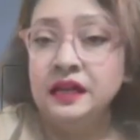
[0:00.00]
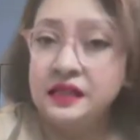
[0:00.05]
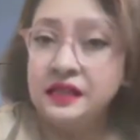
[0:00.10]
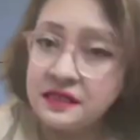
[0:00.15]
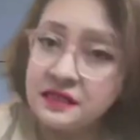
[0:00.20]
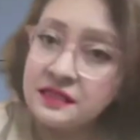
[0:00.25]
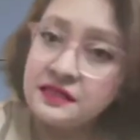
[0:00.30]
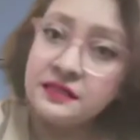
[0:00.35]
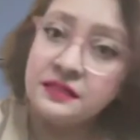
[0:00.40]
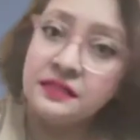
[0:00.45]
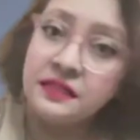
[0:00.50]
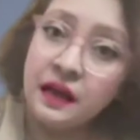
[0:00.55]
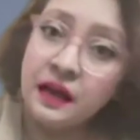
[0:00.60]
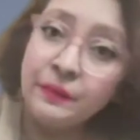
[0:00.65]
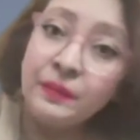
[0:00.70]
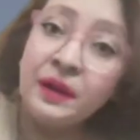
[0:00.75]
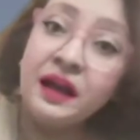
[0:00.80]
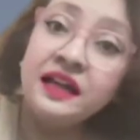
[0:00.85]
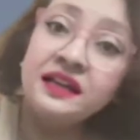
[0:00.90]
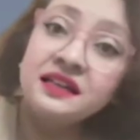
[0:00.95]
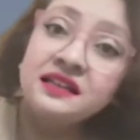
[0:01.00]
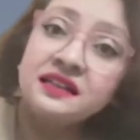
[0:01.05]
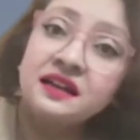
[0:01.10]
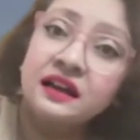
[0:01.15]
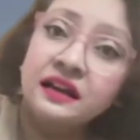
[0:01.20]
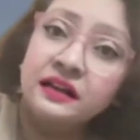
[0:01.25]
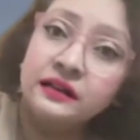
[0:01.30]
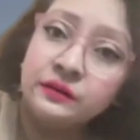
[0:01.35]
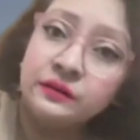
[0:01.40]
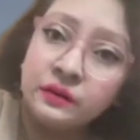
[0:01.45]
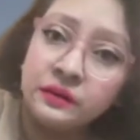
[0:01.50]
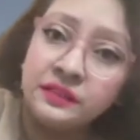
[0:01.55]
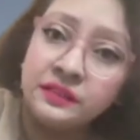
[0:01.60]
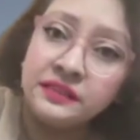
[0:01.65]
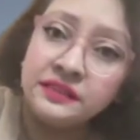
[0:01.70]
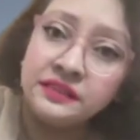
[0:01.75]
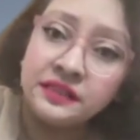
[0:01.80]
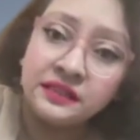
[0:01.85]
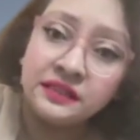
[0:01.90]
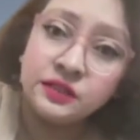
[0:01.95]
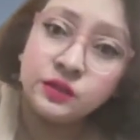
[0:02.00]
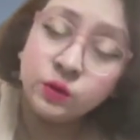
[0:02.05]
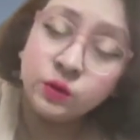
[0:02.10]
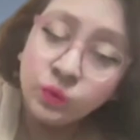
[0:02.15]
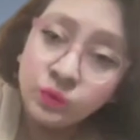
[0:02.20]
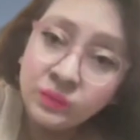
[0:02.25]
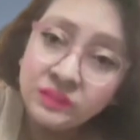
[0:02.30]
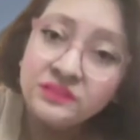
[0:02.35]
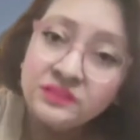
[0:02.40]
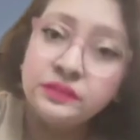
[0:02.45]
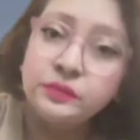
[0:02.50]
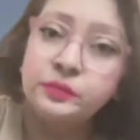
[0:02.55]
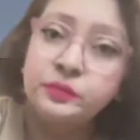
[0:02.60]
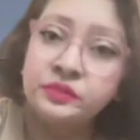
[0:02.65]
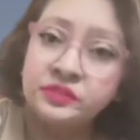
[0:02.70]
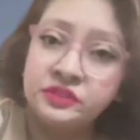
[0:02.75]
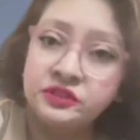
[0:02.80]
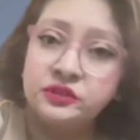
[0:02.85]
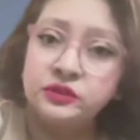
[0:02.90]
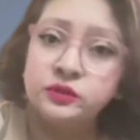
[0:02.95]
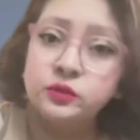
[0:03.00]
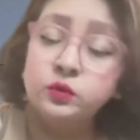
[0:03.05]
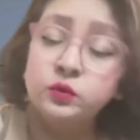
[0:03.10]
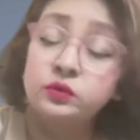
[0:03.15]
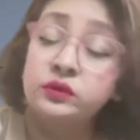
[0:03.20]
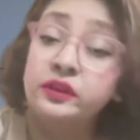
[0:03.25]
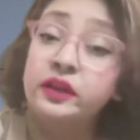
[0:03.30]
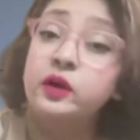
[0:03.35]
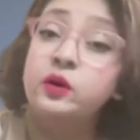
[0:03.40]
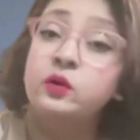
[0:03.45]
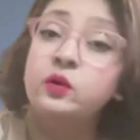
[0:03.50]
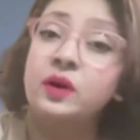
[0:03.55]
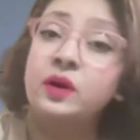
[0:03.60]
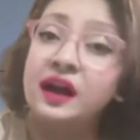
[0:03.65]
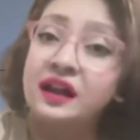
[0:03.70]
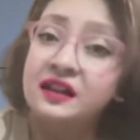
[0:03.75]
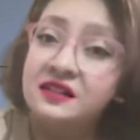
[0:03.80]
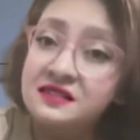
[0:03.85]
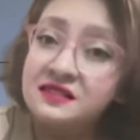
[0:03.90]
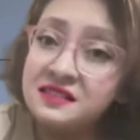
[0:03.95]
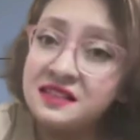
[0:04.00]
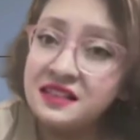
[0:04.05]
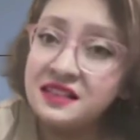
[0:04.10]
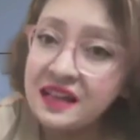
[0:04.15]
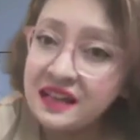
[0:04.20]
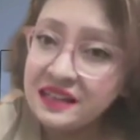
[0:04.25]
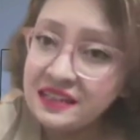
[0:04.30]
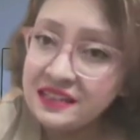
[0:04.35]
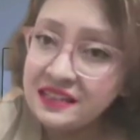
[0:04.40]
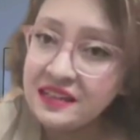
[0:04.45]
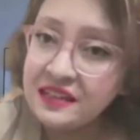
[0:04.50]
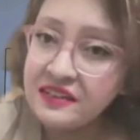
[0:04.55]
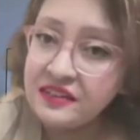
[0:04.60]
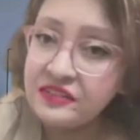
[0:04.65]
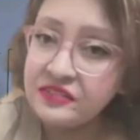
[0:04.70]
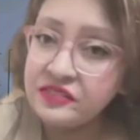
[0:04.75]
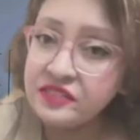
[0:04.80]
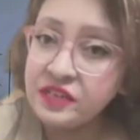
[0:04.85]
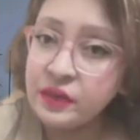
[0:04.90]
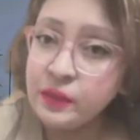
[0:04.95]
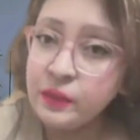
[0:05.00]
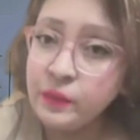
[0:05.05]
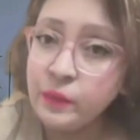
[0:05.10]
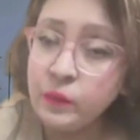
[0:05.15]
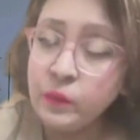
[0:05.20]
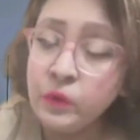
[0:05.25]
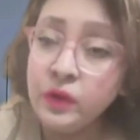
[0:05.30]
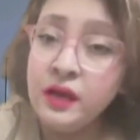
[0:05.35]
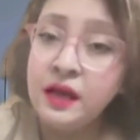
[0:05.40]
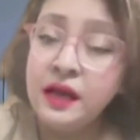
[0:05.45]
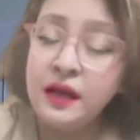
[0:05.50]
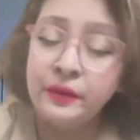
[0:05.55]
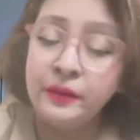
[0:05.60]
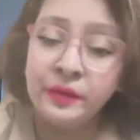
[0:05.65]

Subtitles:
is my target audience, that is, who is the person who requires an anti-dandruff shampoo